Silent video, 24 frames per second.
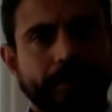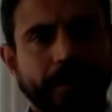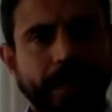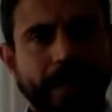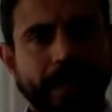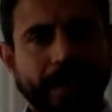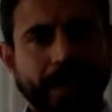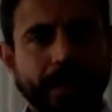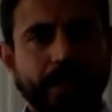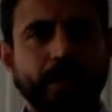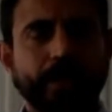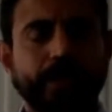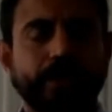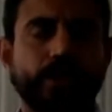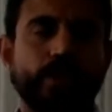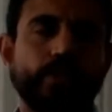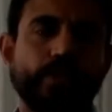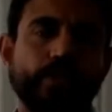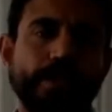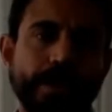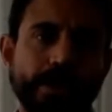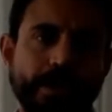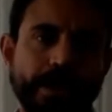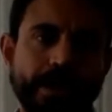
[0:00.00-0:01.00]
a good
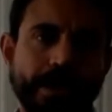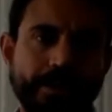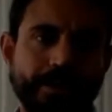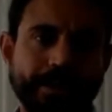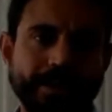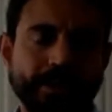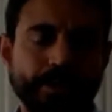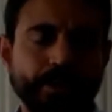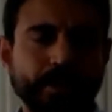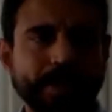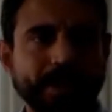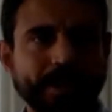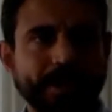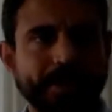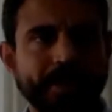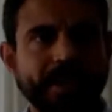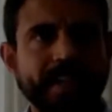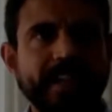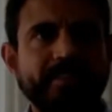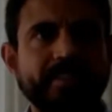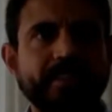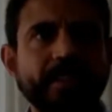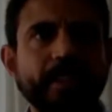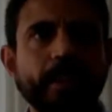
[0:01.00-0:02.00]
career here in Sweden,
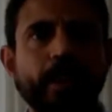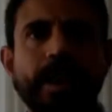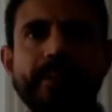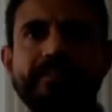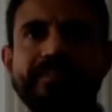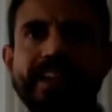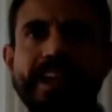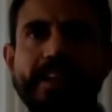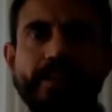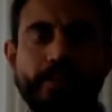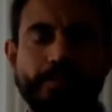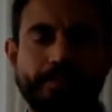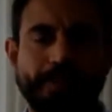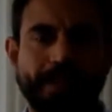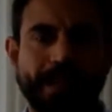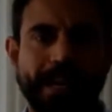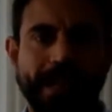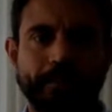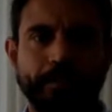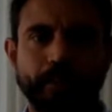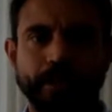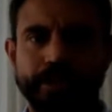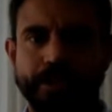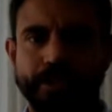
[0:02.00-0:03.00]
even though I've never been
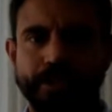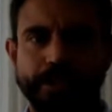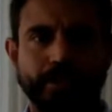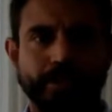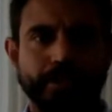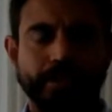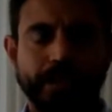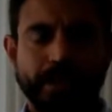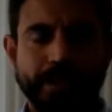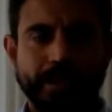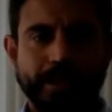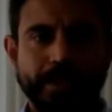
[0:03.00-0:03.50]
able to